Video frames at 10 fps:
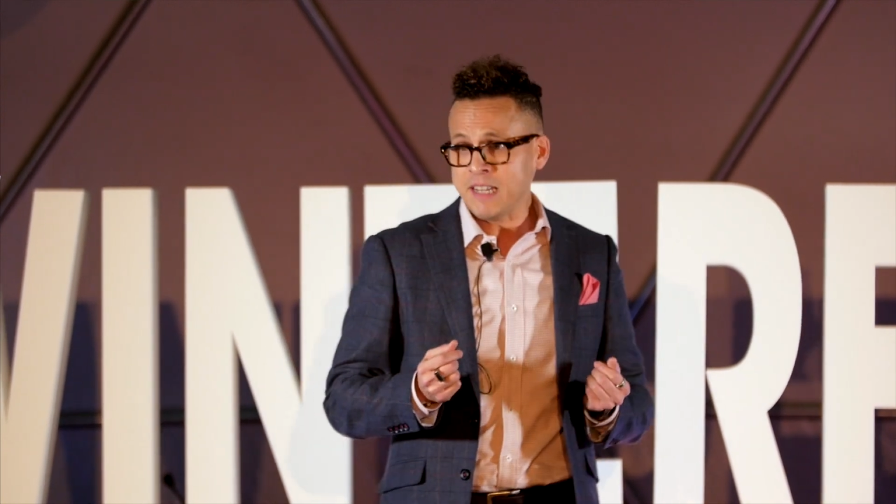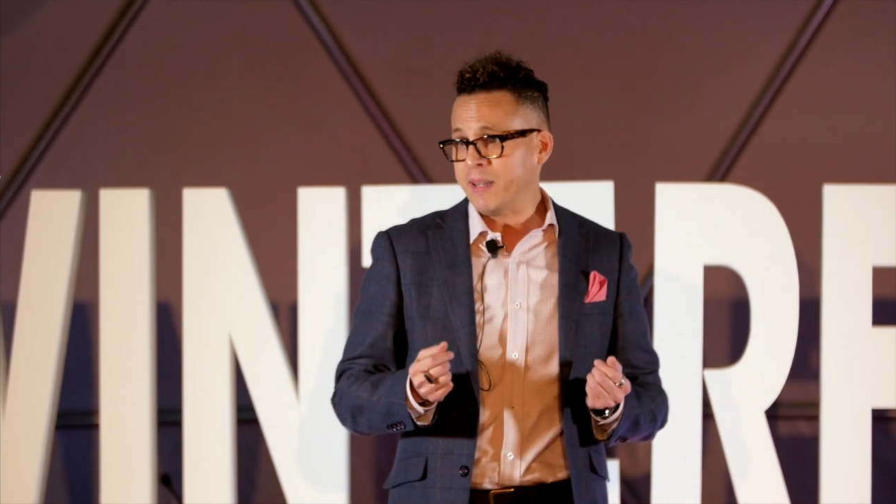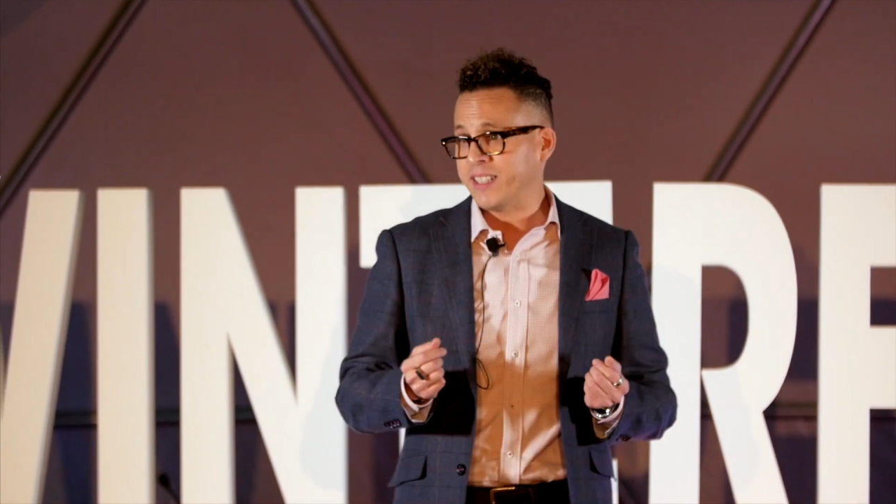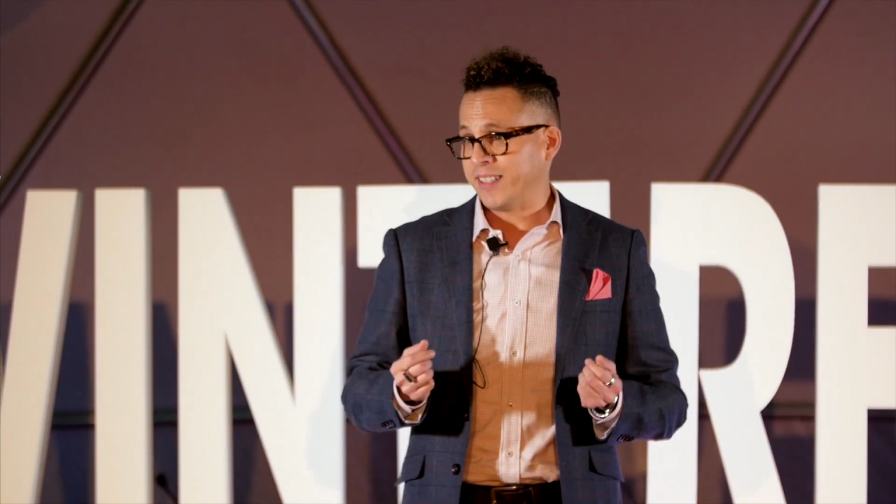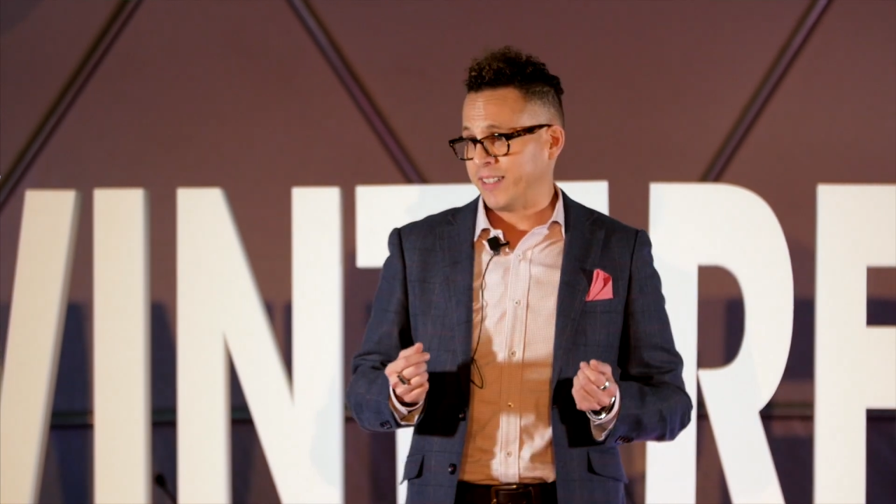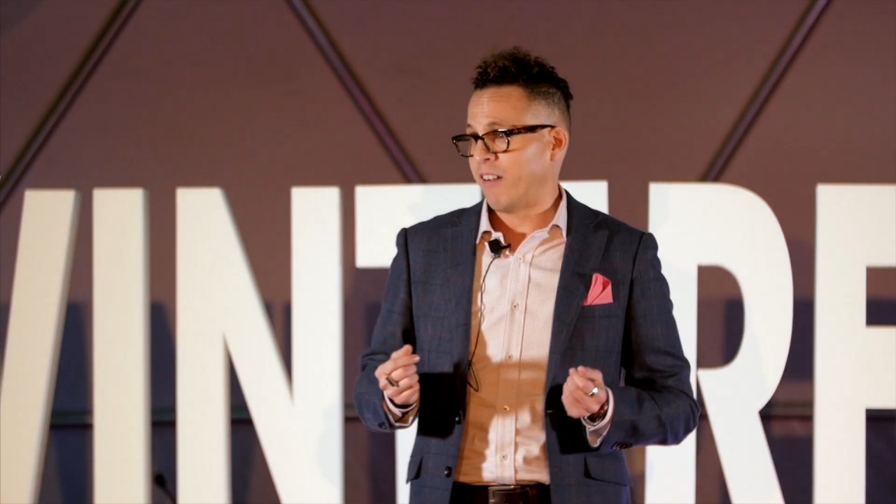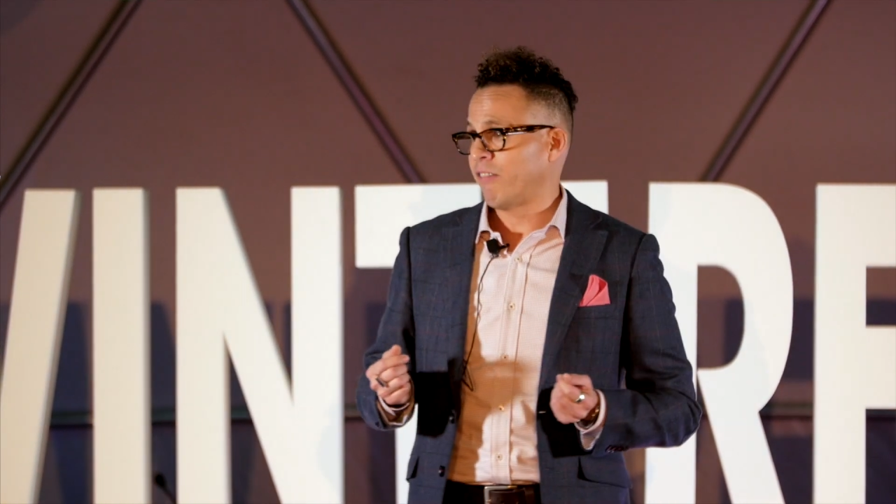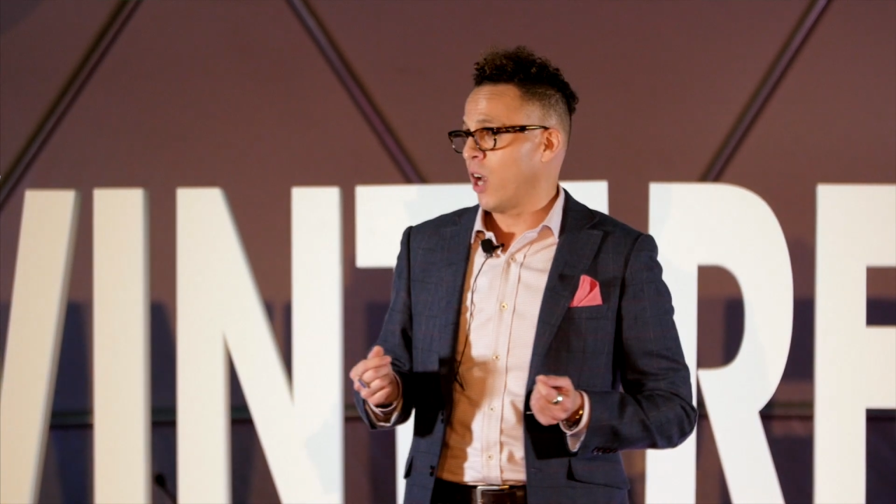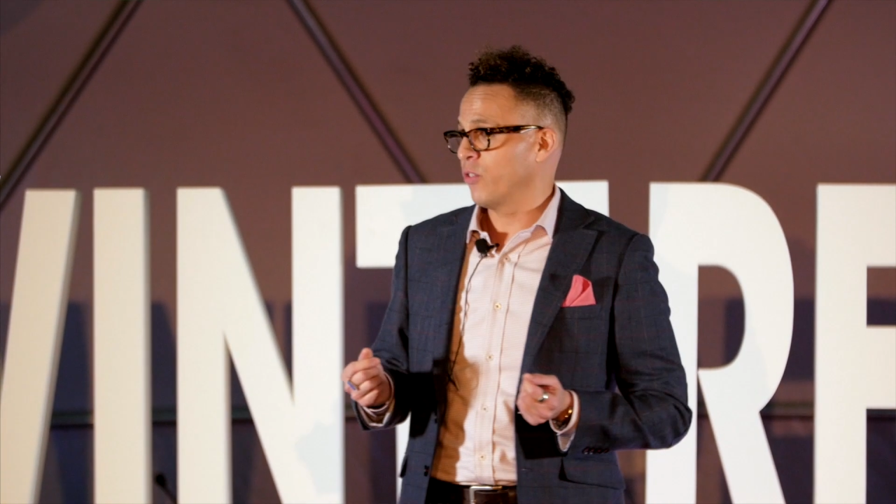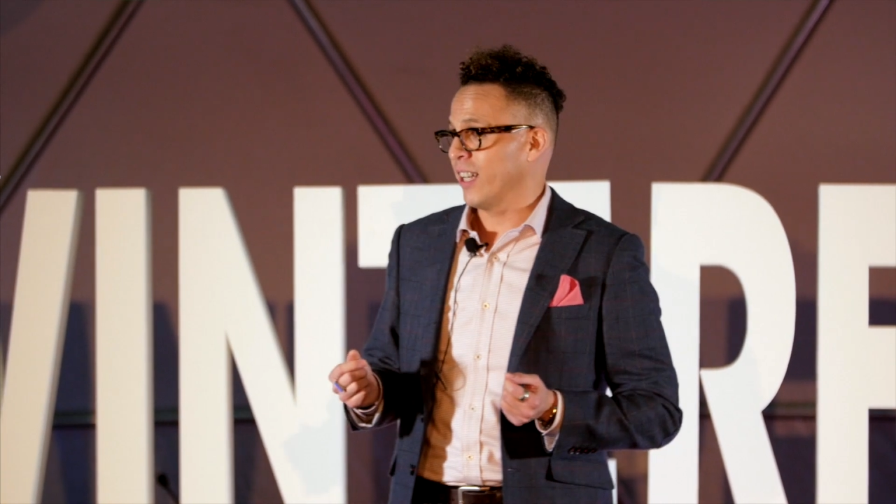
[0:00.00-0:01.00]
images
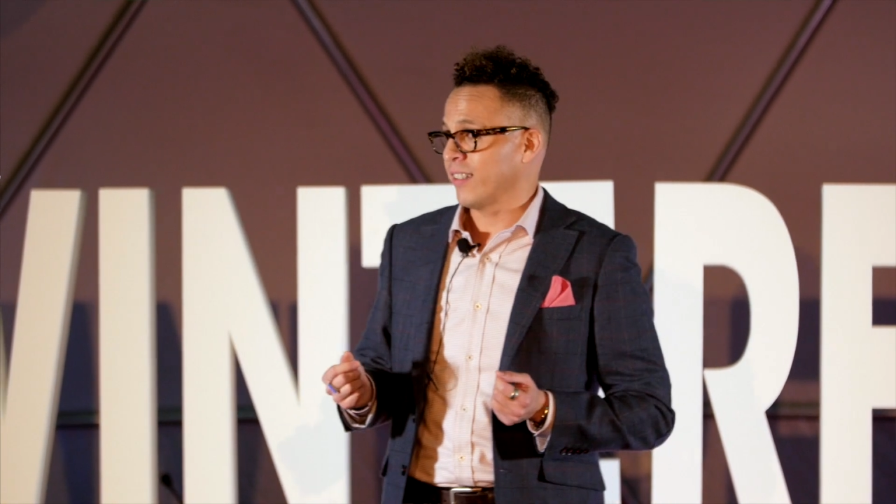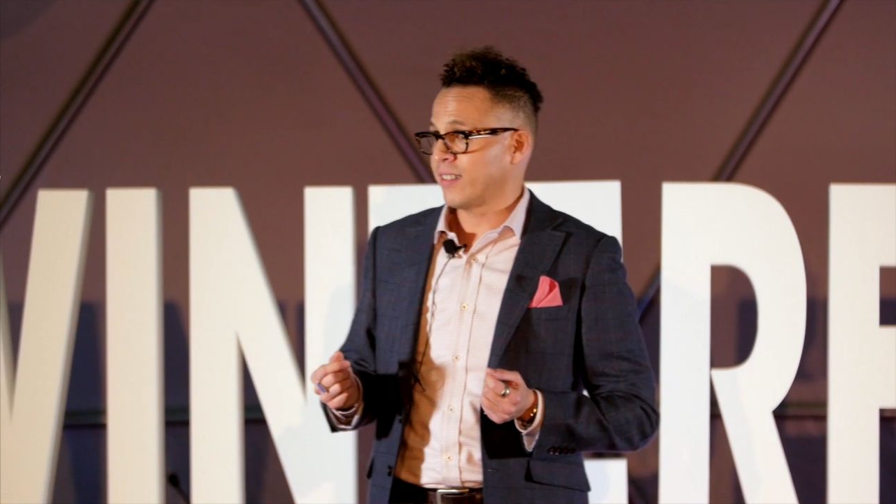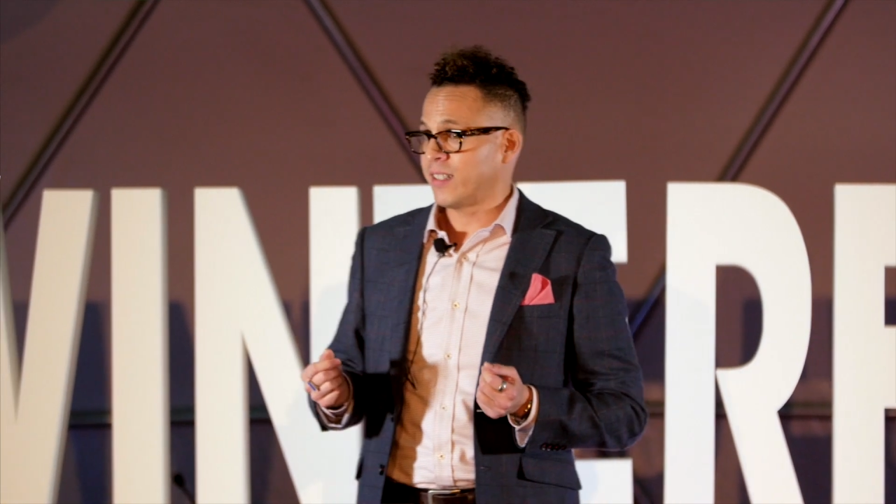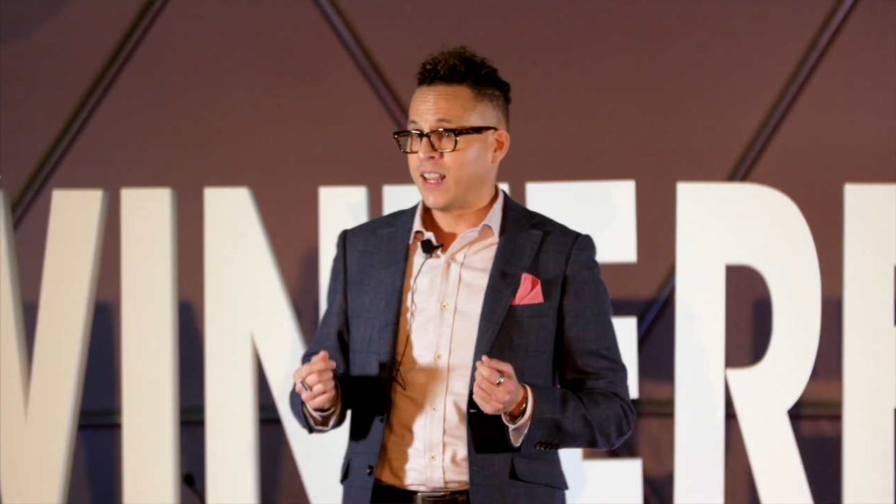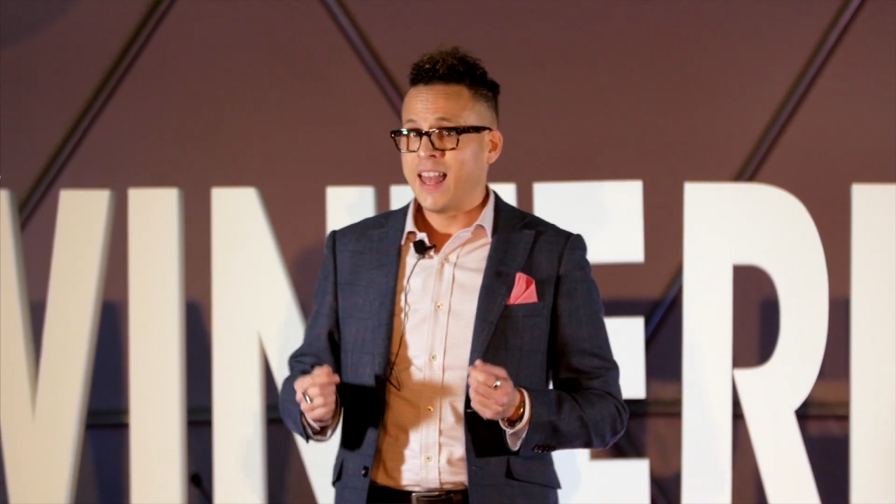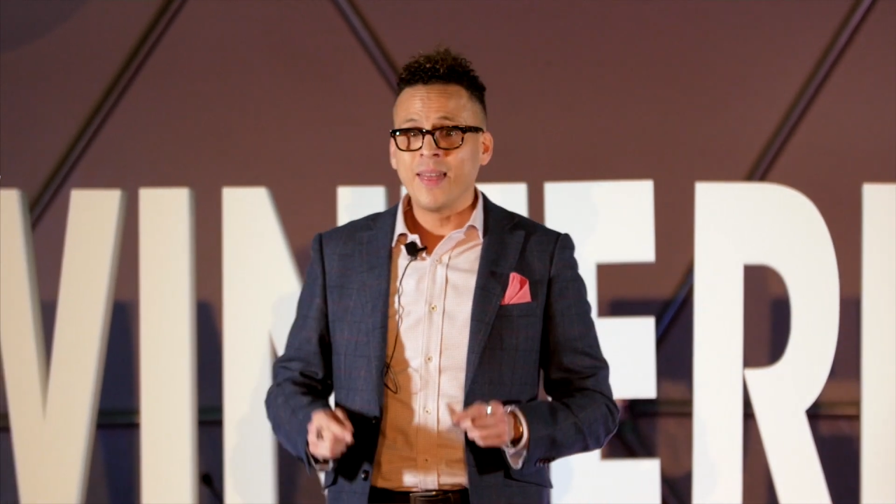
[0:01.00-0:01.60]
around us,